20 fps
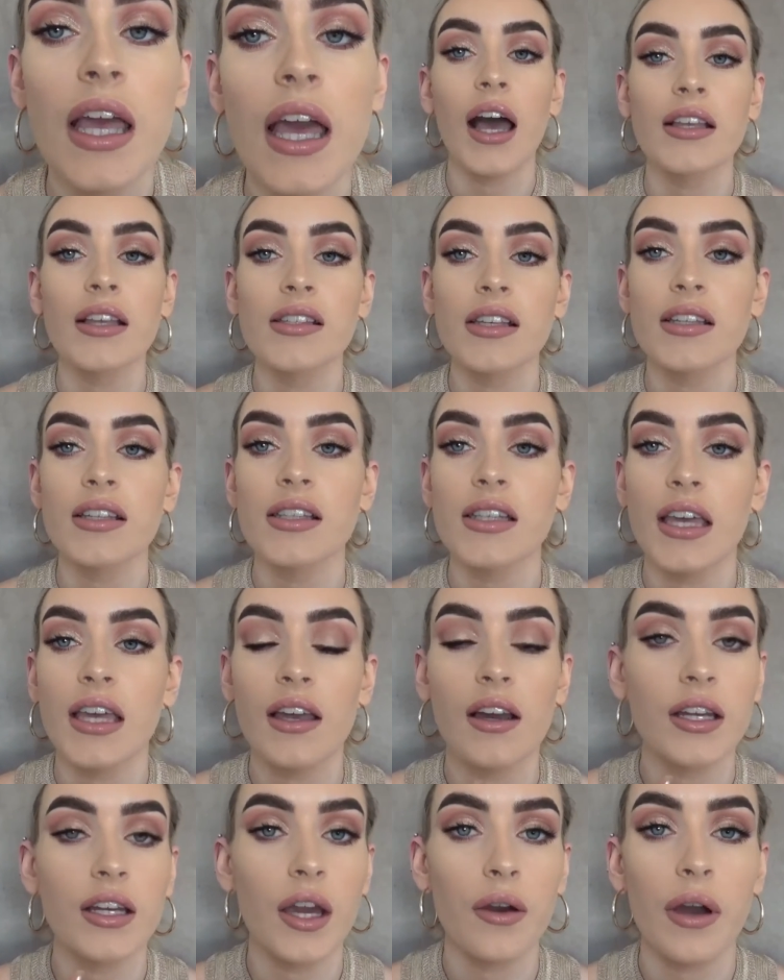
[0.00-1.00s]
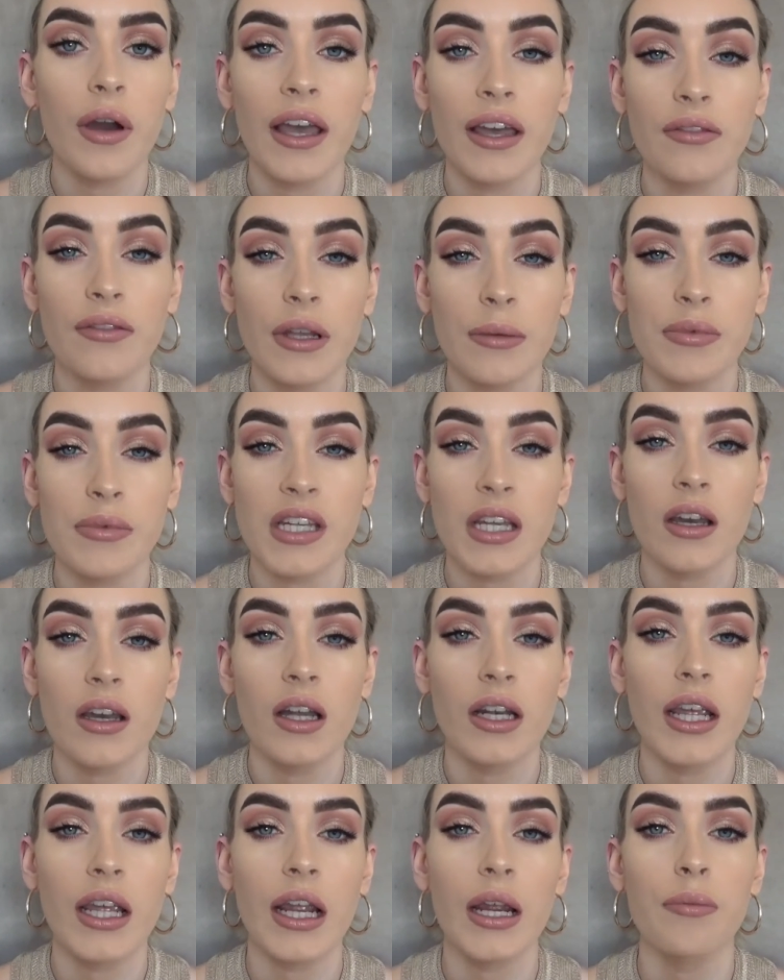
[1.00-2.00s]
As you can see, I know I have lipstick
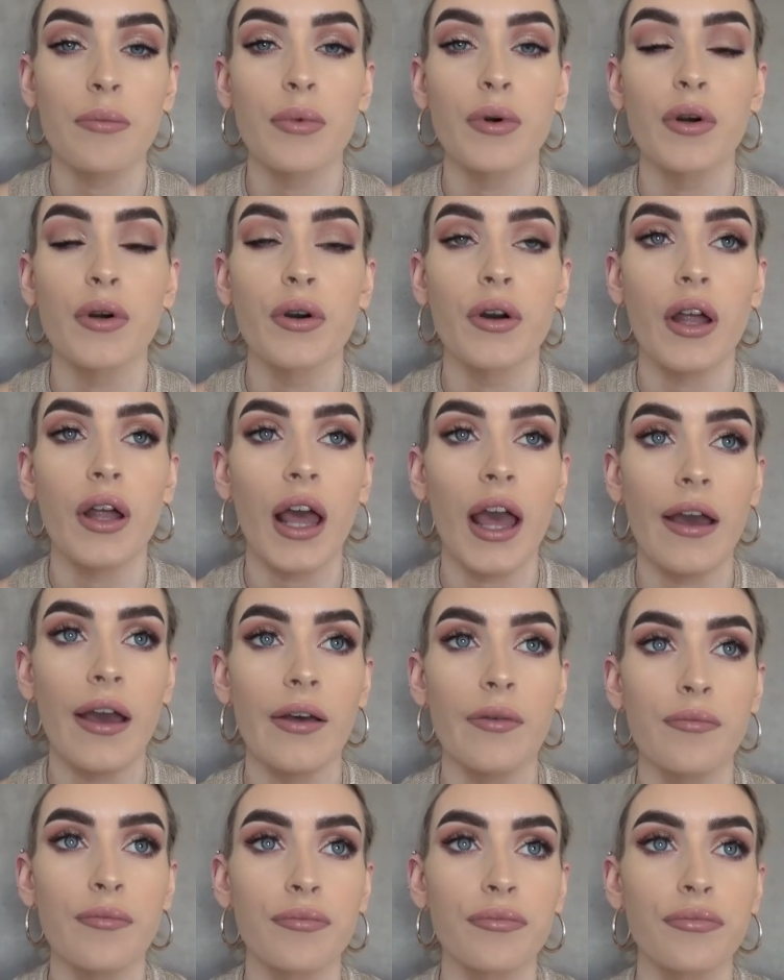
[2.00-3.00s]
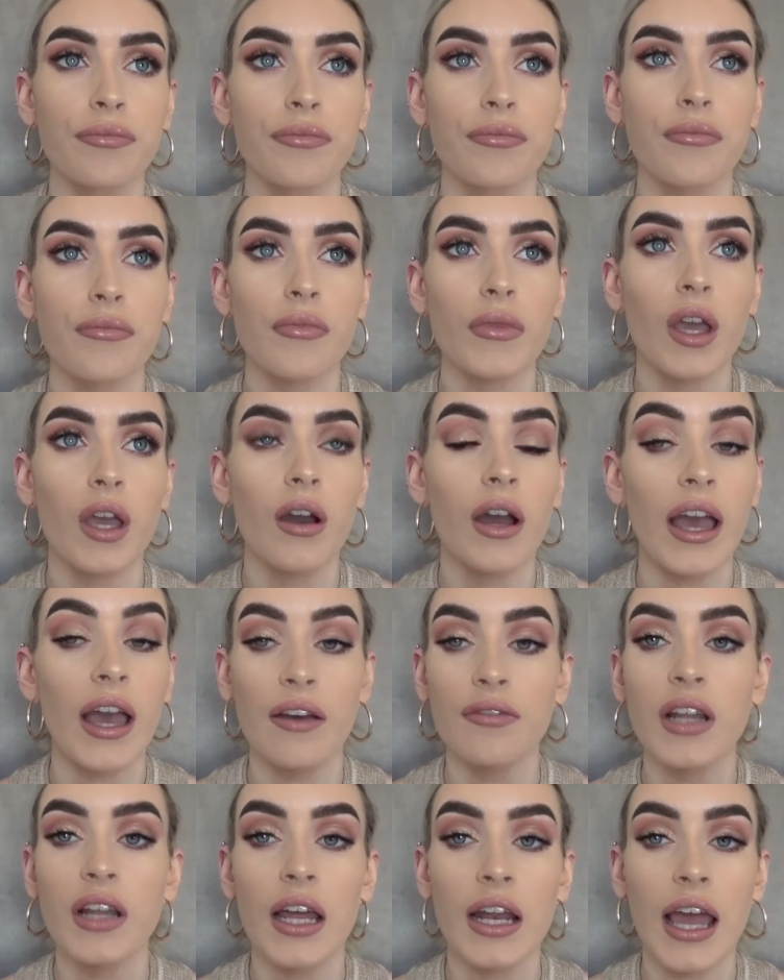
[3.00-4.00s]
on here, but I
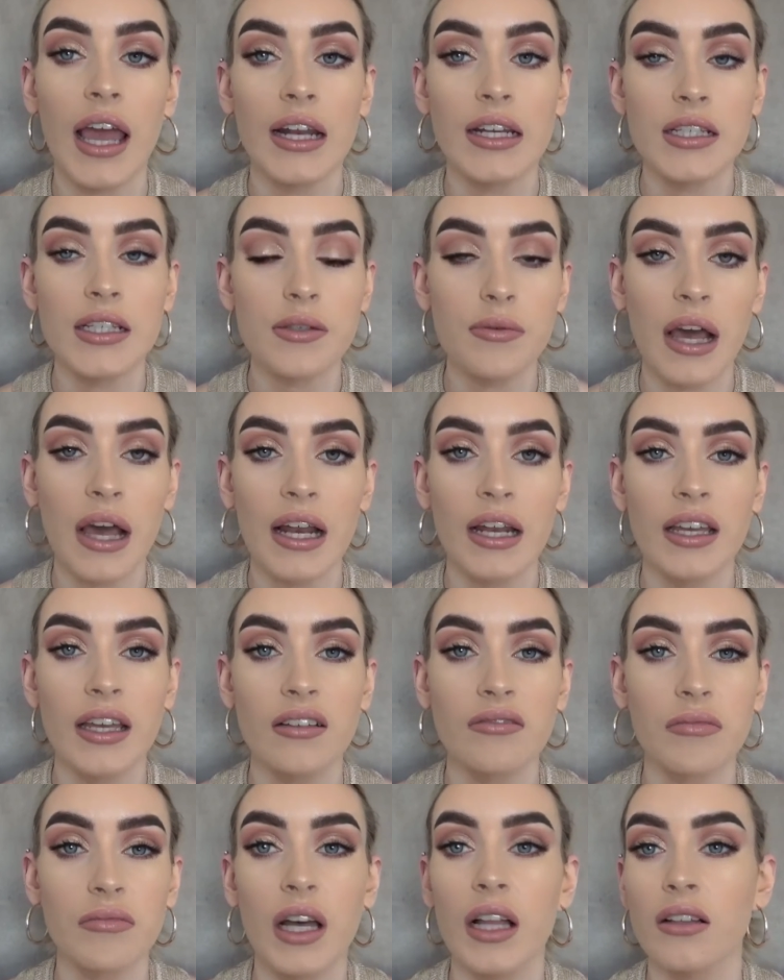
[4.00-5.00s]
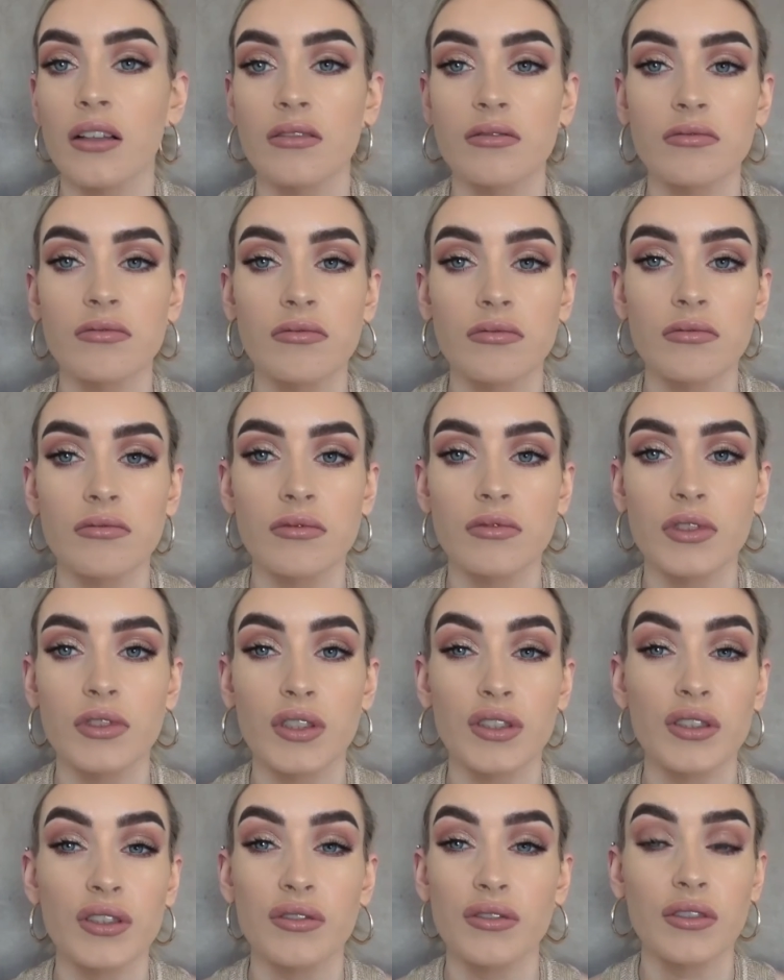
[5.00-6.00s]
haven't had any swelling. Well,
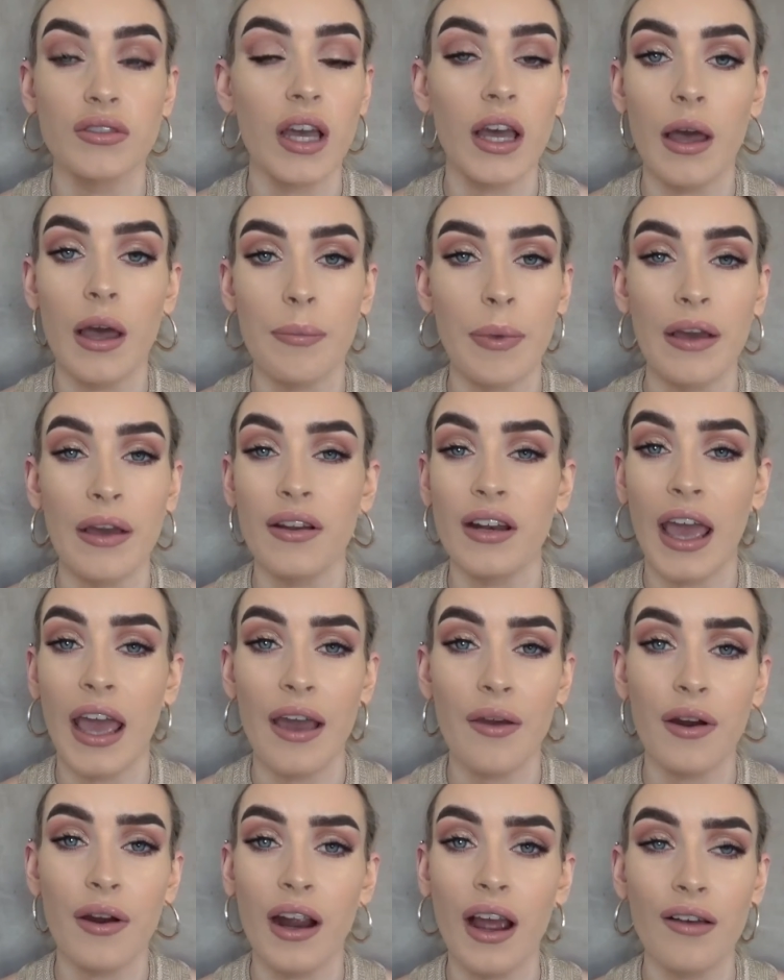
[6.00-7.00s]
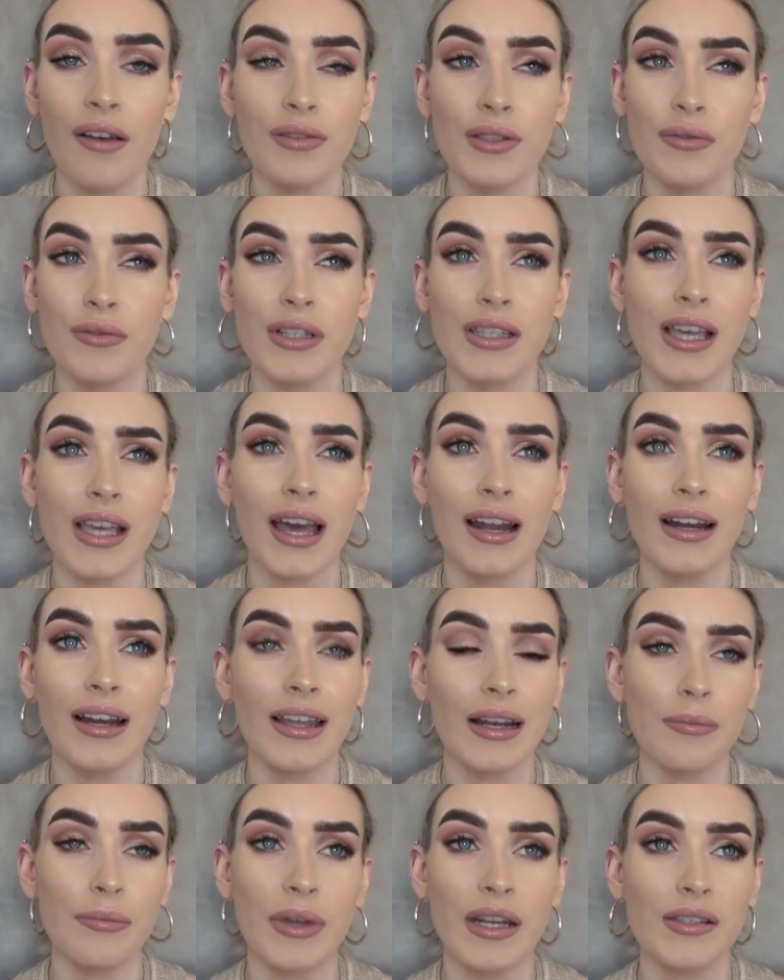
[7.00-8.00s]
just about an hour afterwards I had a
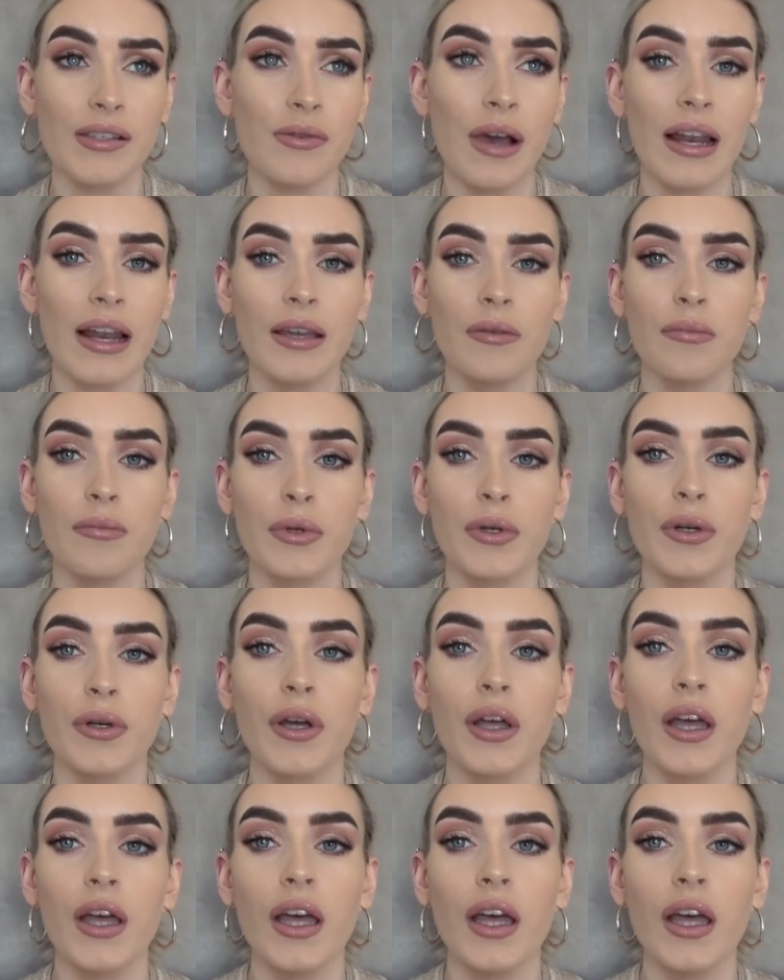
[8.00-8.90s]
little bit of swelling, but